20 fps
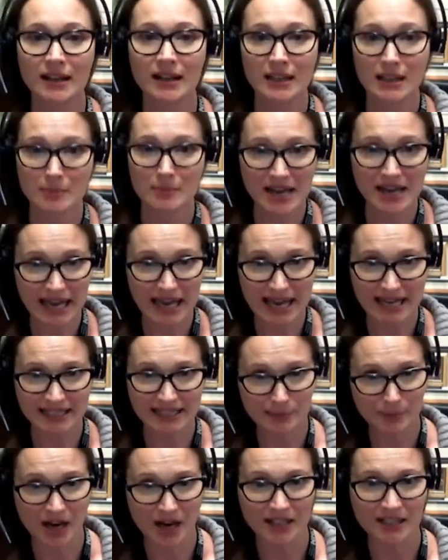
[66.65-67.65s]
they make
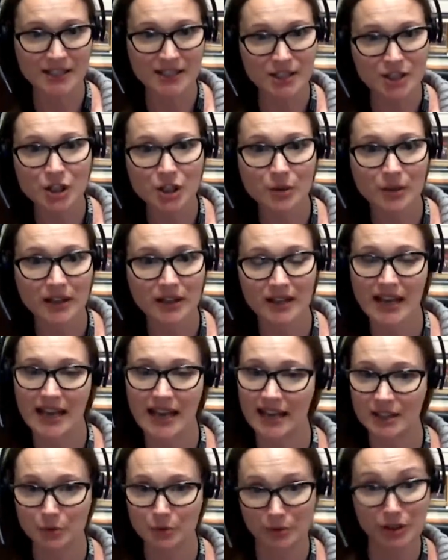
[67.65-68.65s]
antibodies to it
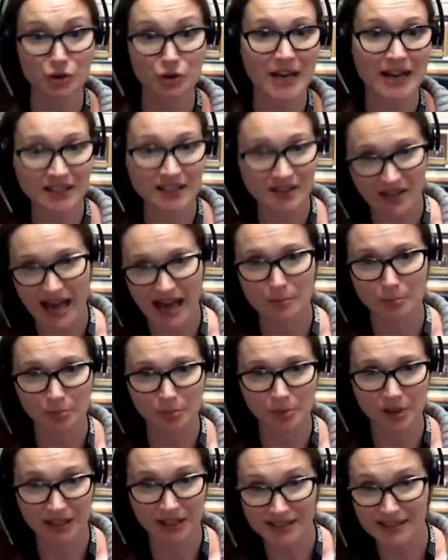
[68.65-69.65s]
and reject that
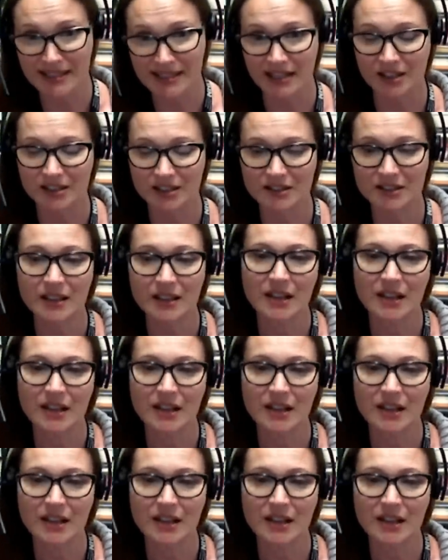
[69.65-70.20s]
blood cell.